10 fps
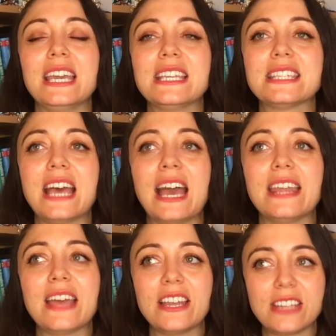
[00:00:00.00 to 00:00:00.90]
is
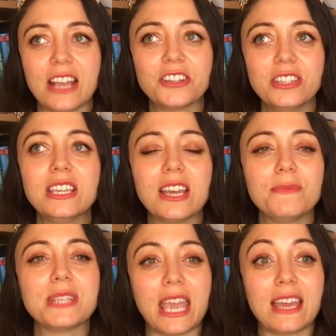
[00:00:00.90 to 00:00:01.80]
that that actually
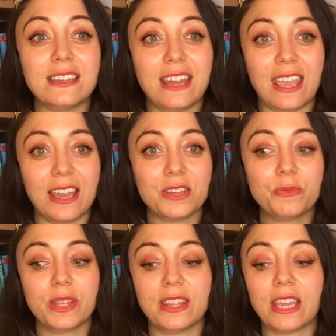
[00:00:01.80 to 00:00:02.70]
comes hand in hand
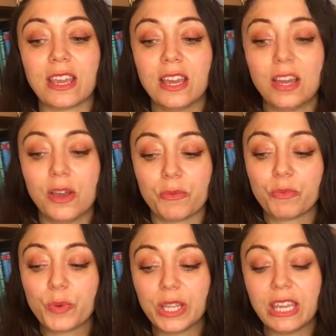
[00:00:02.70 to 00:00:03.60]
with, like,
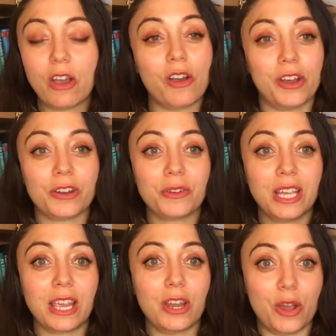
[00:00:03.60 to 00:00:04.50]
really
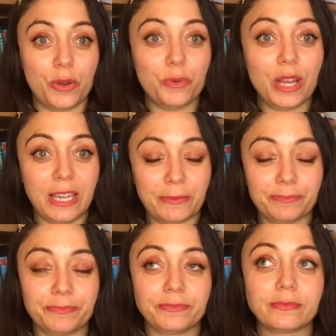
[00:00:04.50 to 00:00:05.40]
honoring and
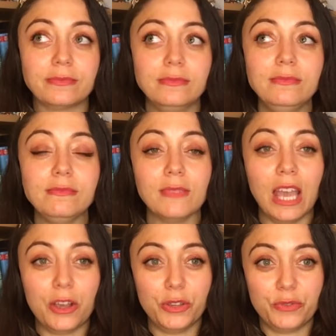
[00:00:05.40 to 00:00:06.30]
owning
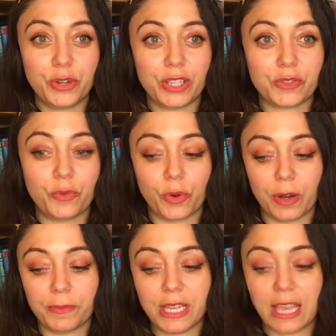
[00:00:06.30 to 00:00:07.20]
how you've
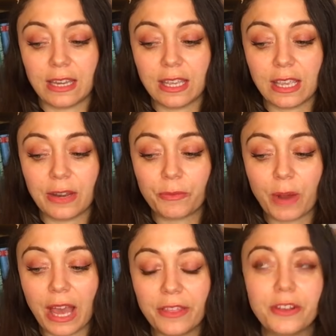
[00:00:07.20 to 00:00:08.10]
transformed, and
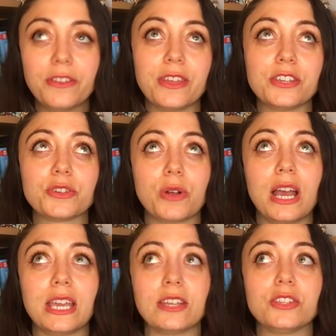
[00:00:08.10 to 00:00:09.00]
rather than
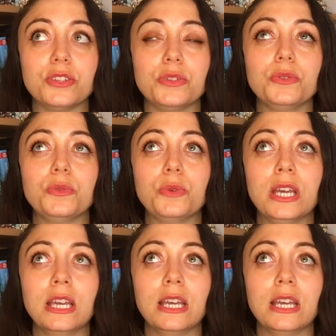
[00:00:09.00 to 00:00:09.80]
trying to